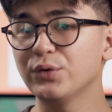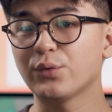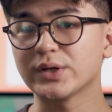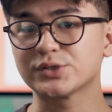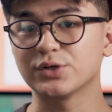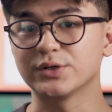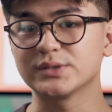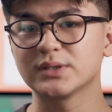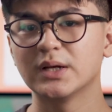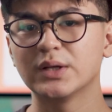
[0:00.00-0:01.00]
few
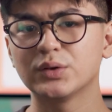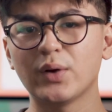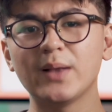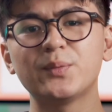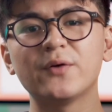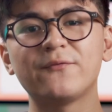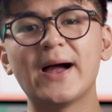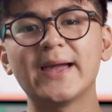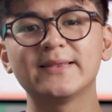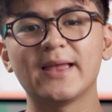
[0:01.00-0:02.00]
questions to help
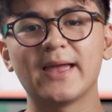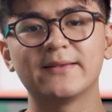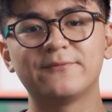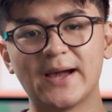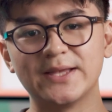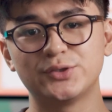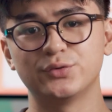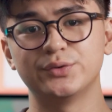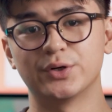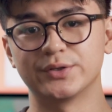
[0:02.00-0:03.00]
refine and
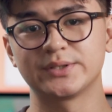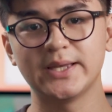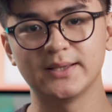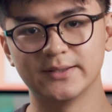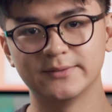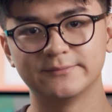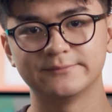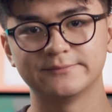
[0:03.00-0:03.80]
fine-tune your skill.